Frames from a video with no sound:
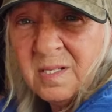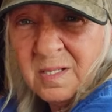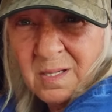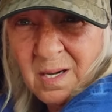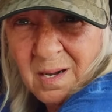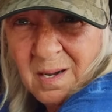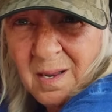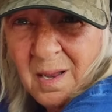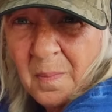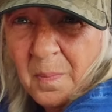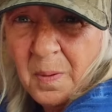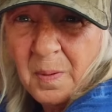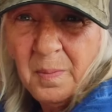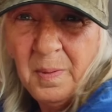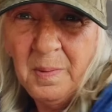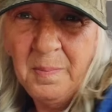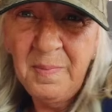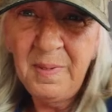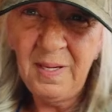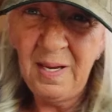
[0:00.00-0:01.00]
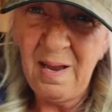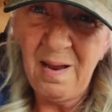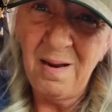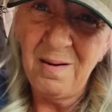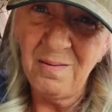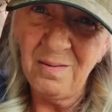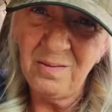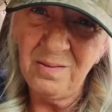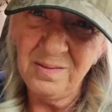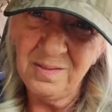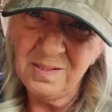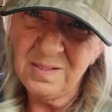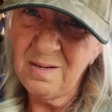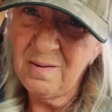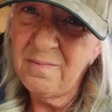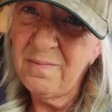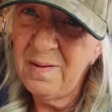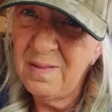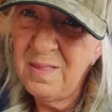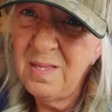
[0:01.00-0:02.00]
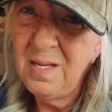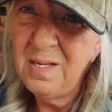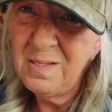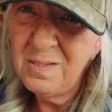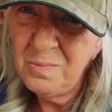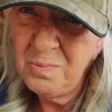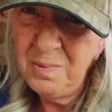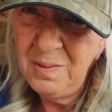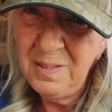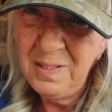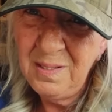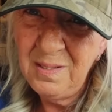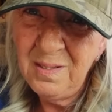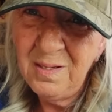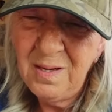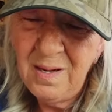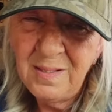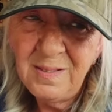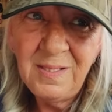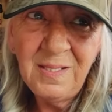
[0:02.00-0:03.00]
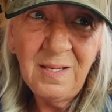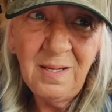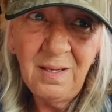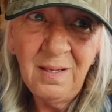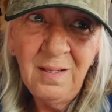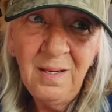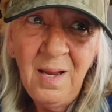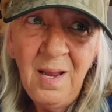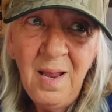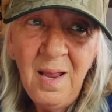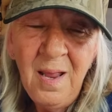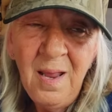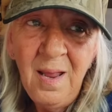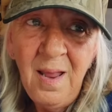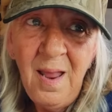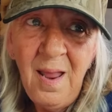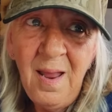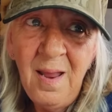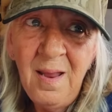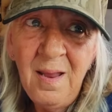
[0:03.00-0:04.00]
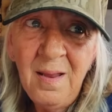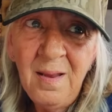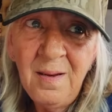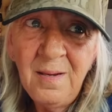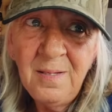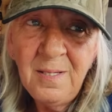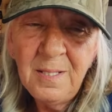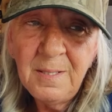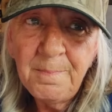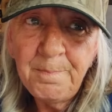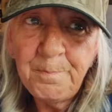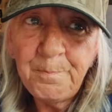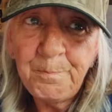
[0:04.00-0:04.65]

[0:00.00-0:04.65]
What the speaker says: to study up on my mechanical stuff. I think it's a really good idea. And